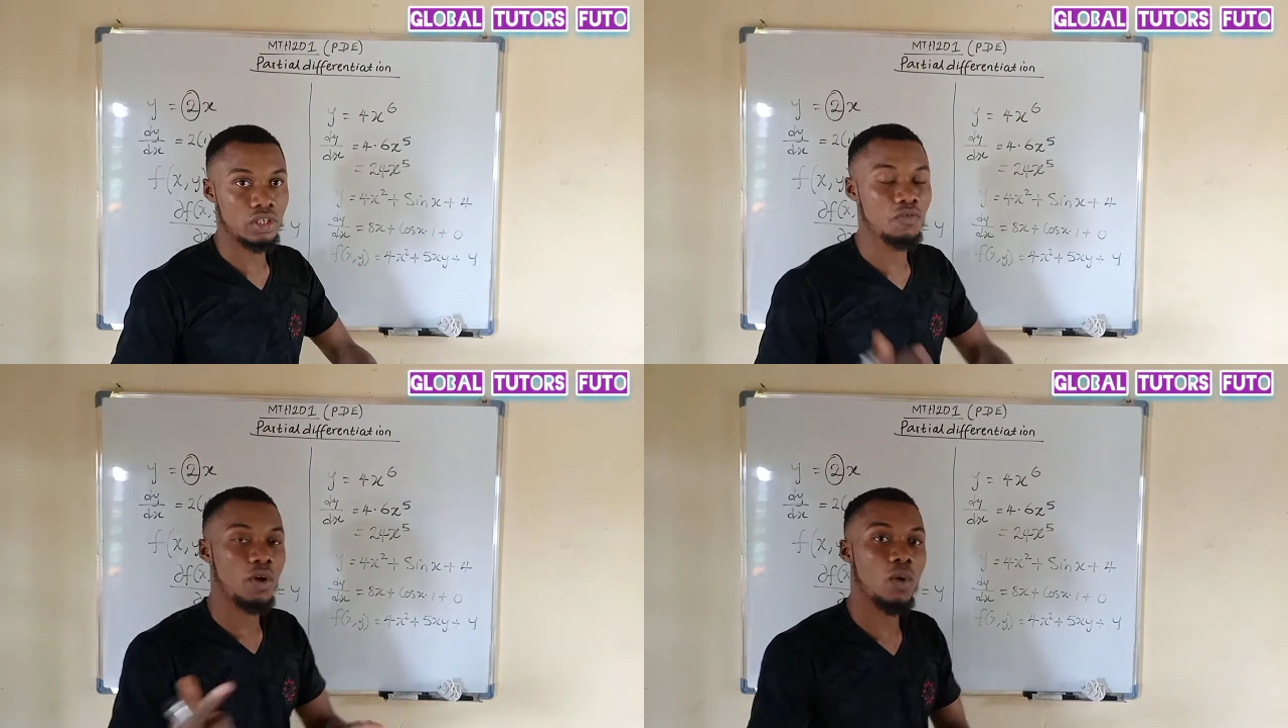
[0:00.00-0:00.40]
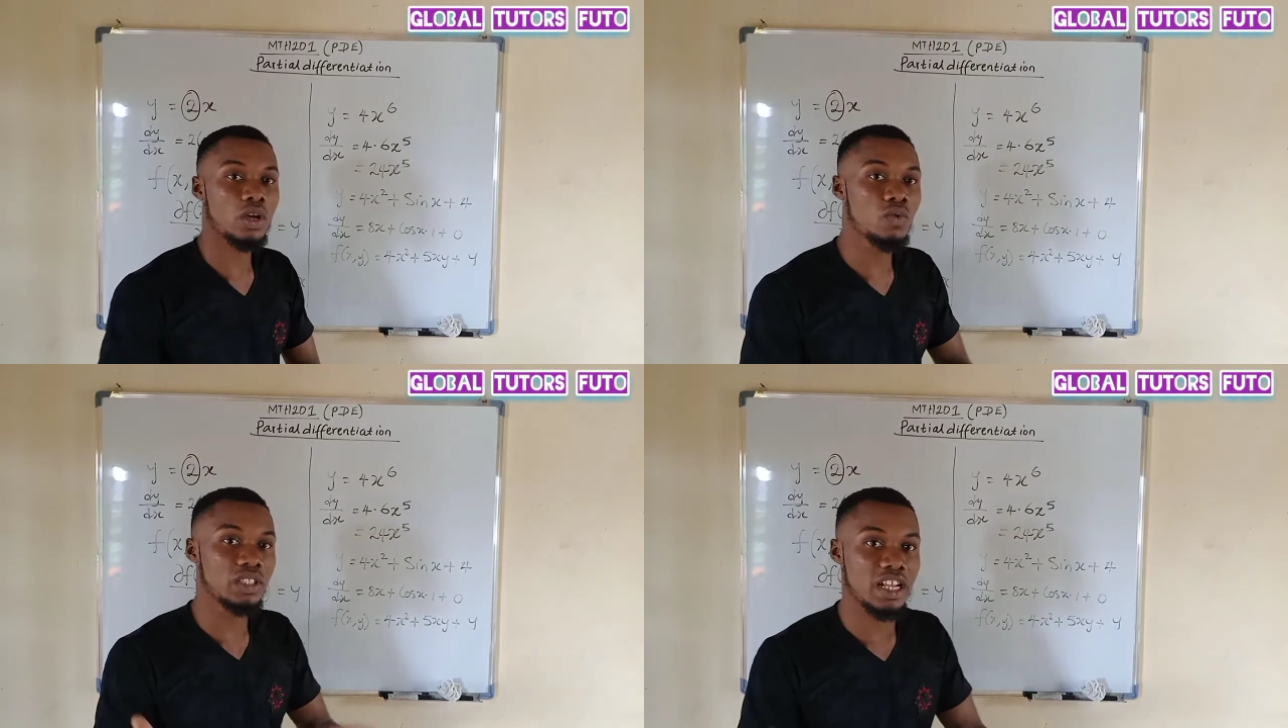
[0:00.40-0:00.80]
if you're
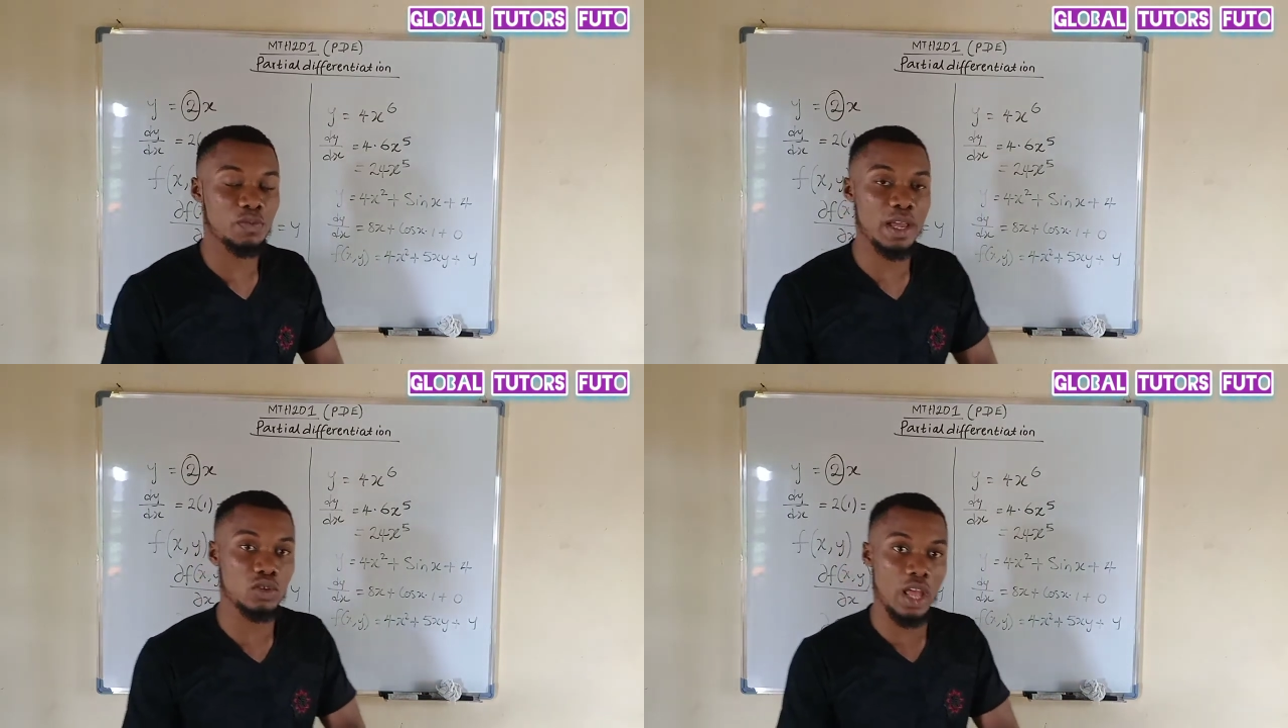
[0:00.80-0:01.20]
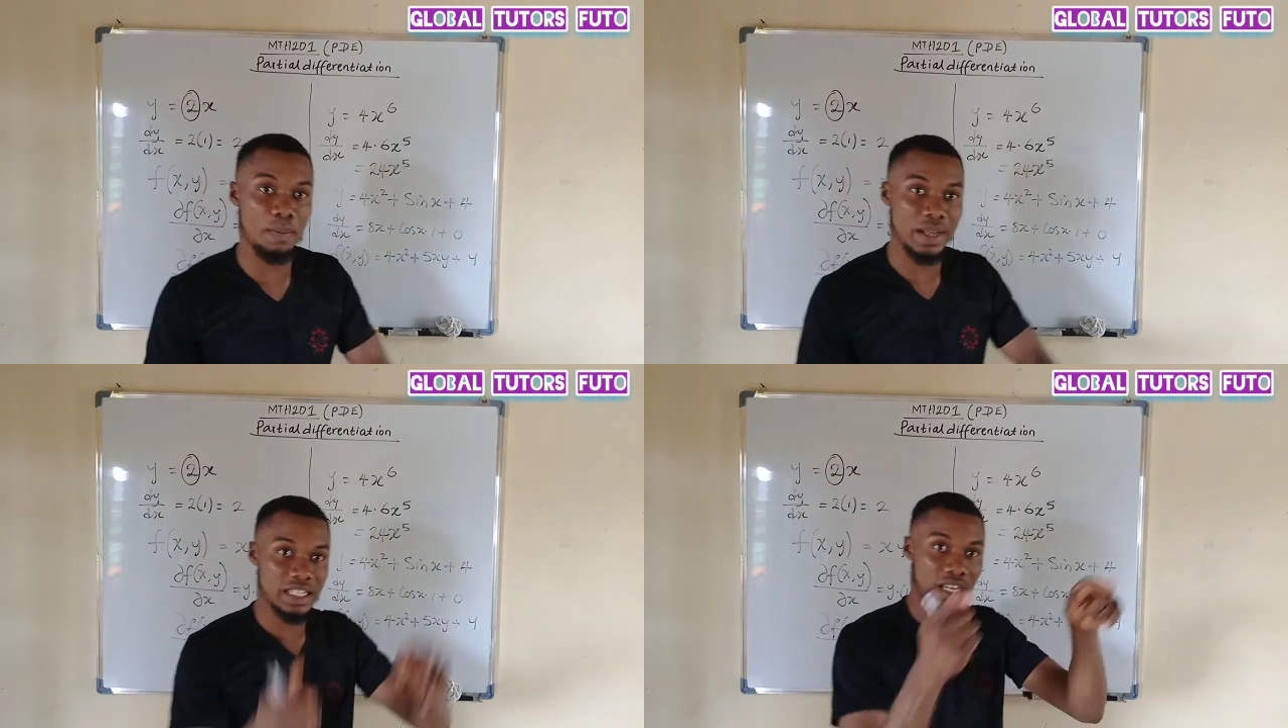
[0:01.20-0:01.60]
working with respect to a
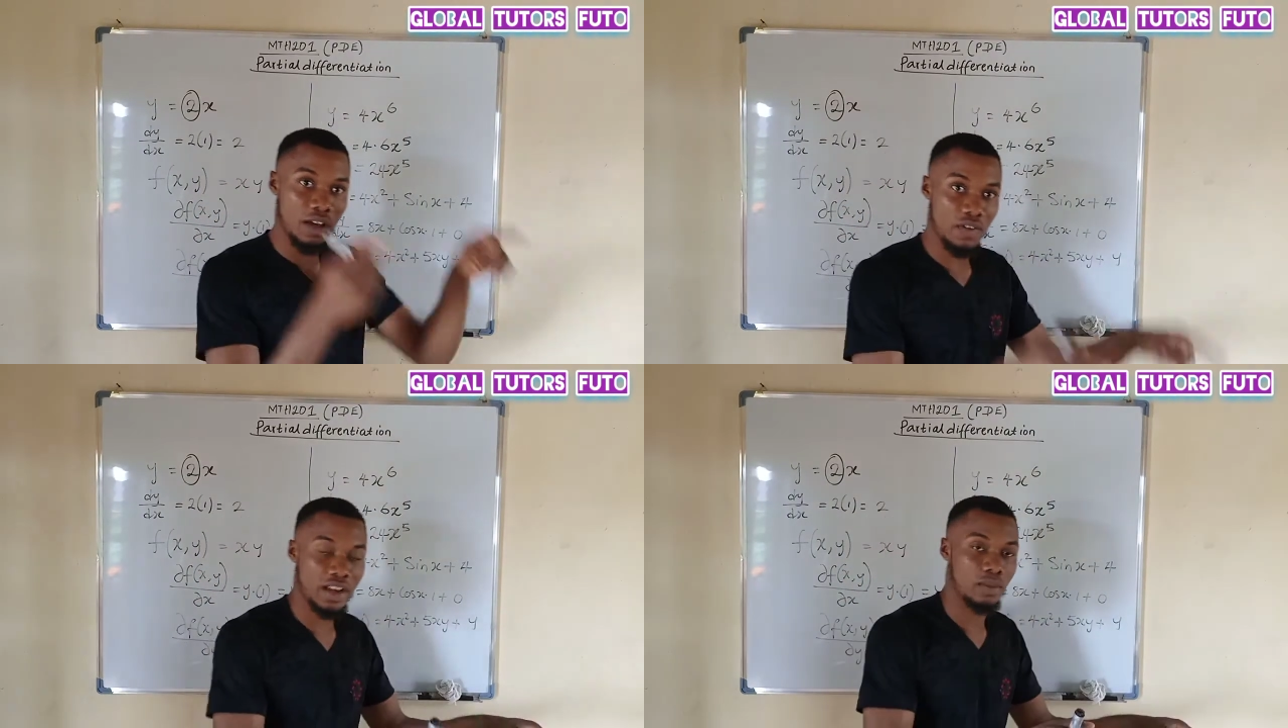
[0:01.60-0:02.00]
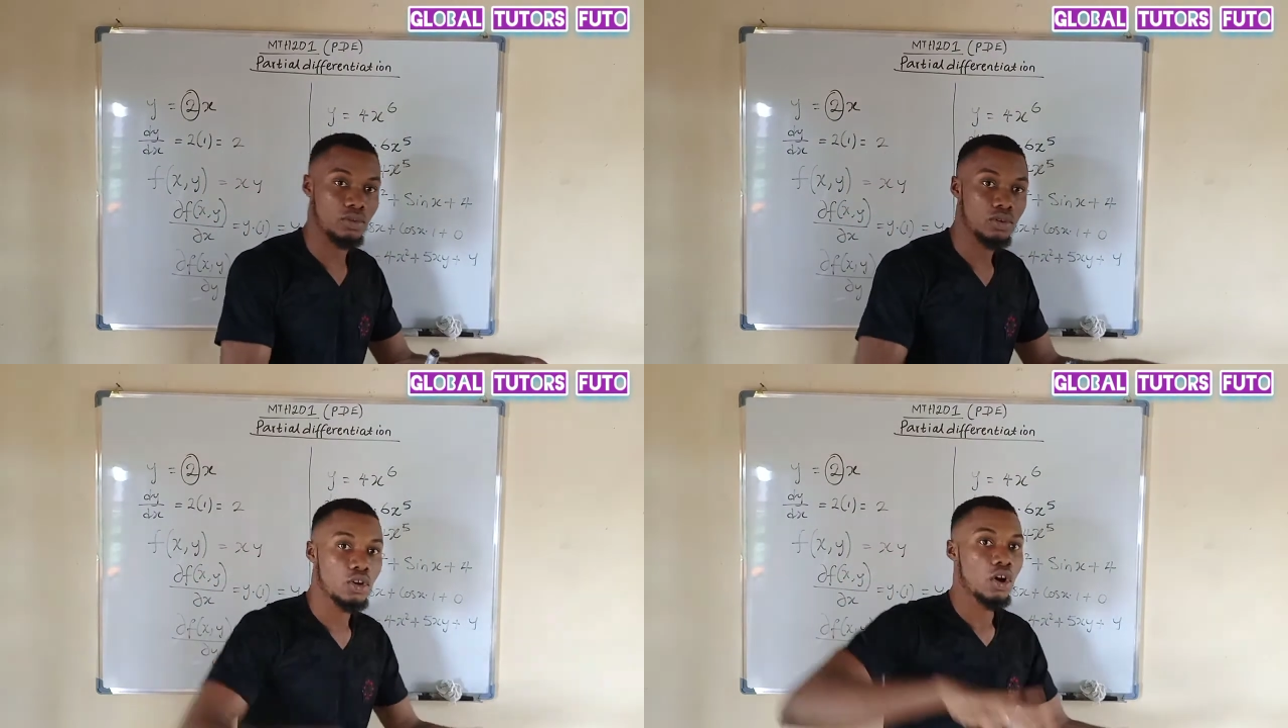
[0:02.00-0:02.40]
particular
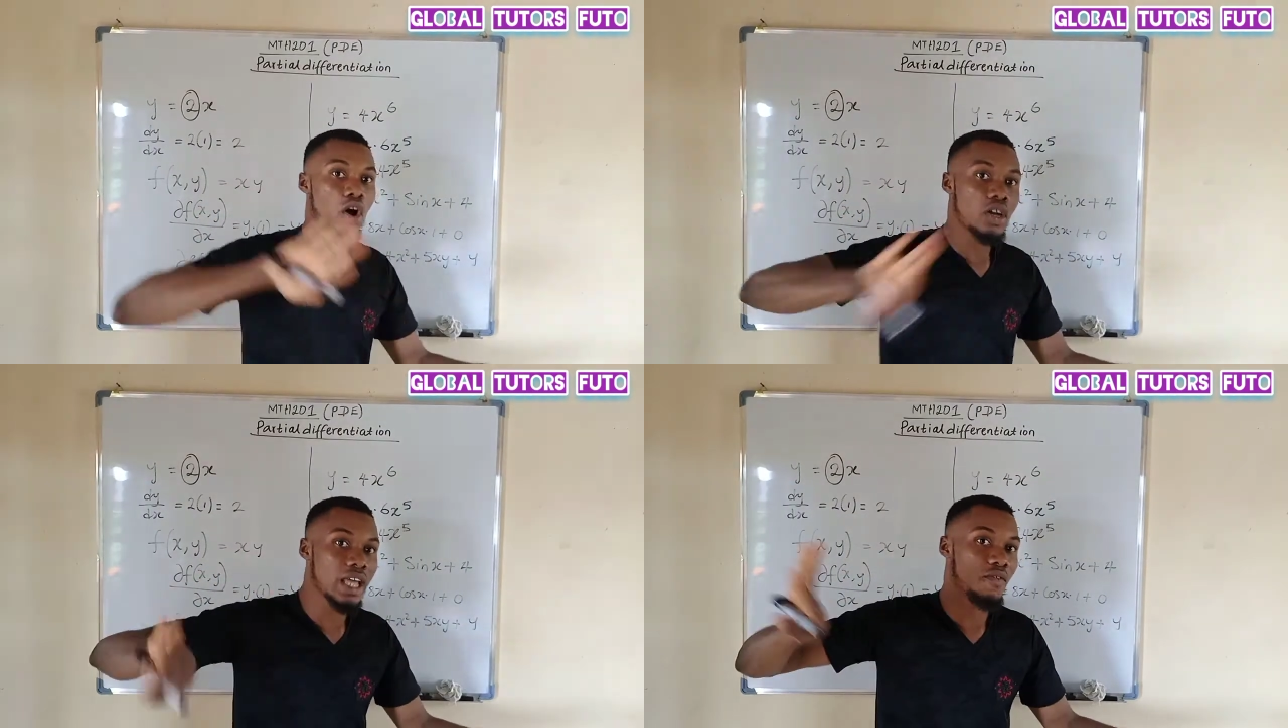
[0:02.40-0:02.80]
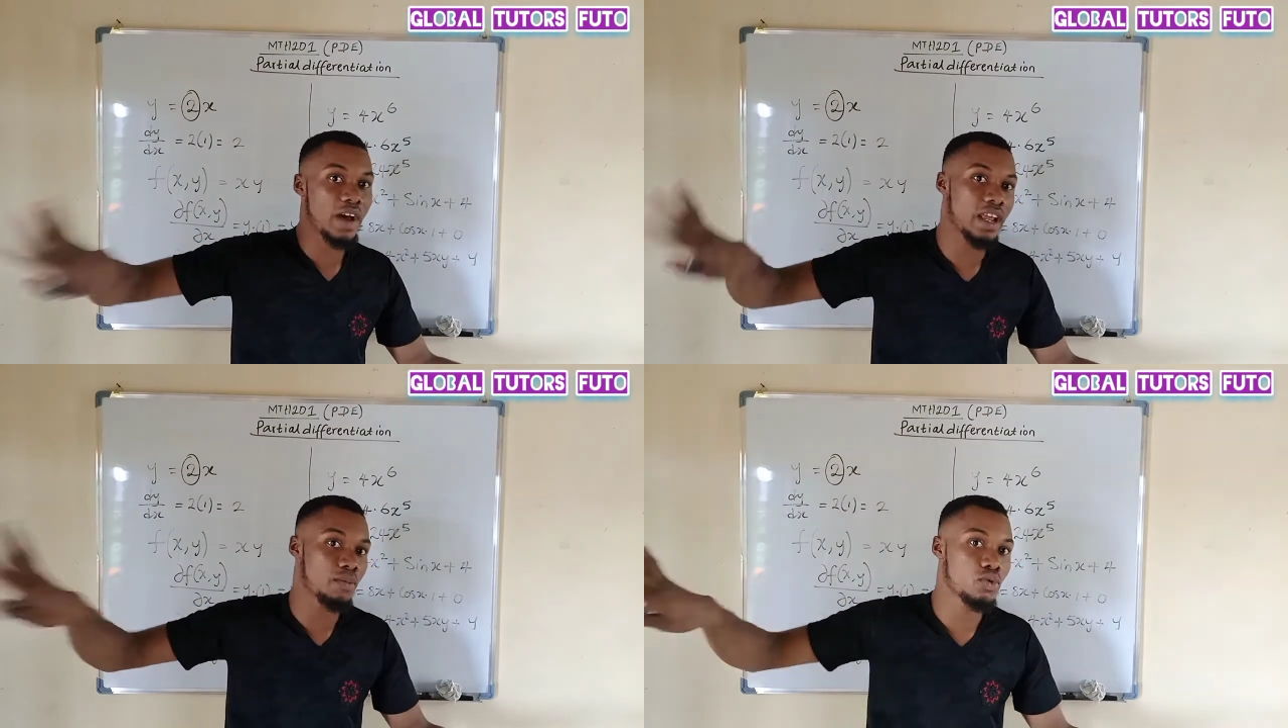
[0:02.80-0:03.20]
variable, other
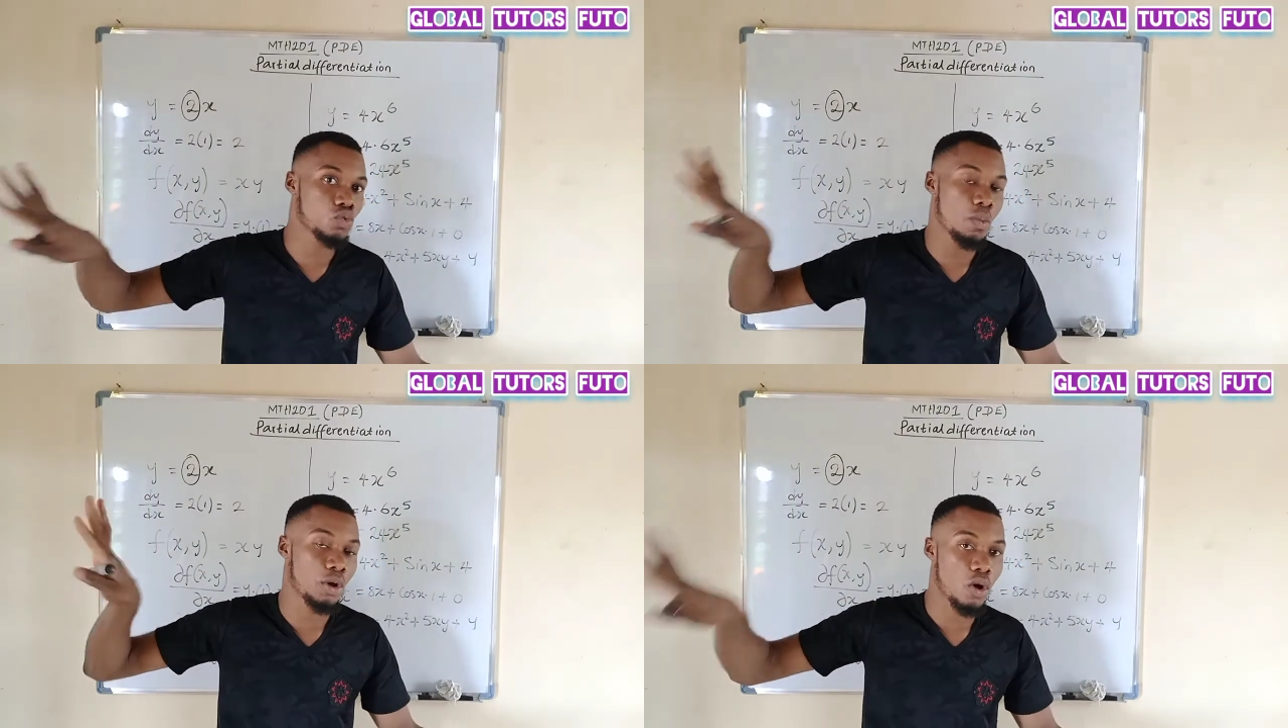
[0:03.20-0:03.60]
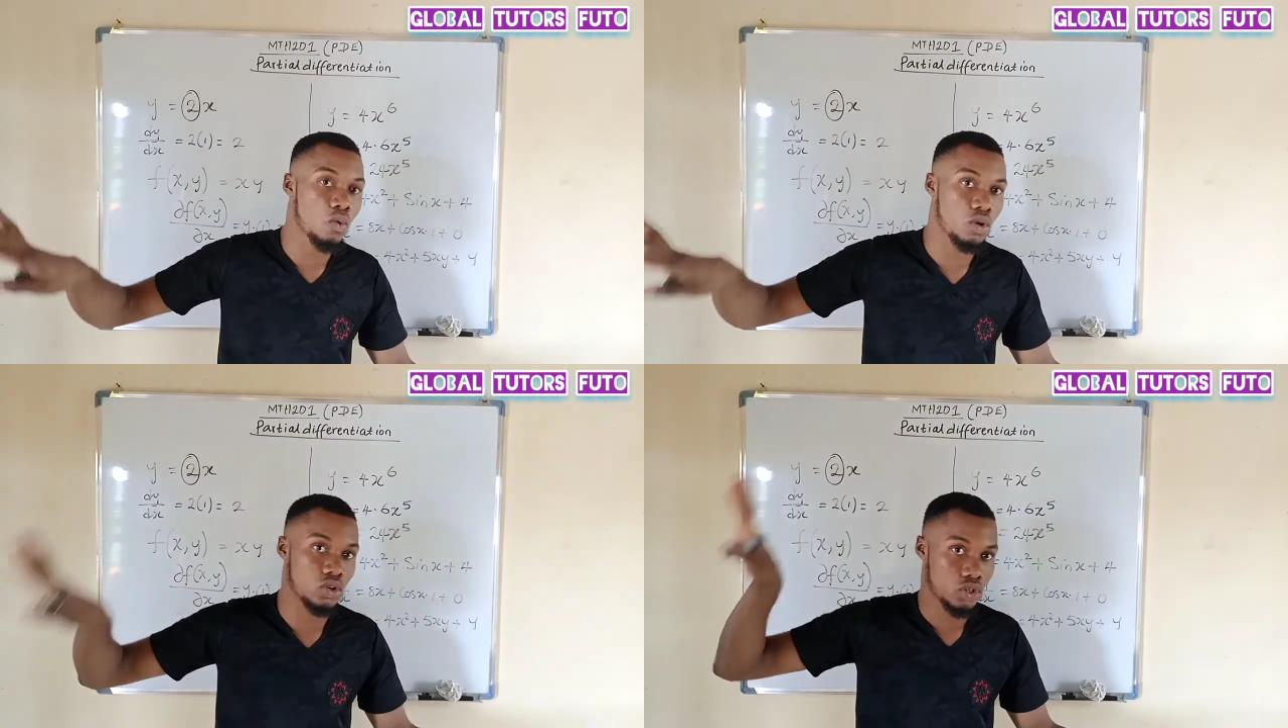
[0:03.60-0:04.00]
variables will
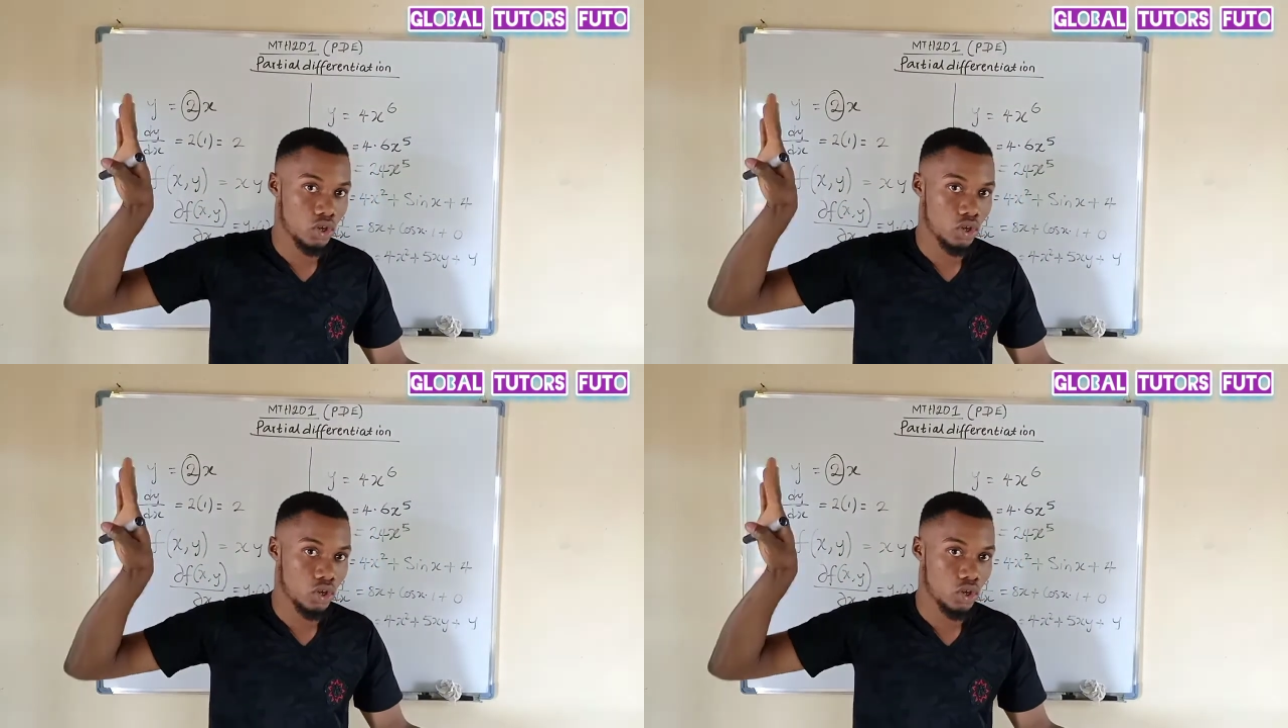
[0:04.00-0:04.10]
become what?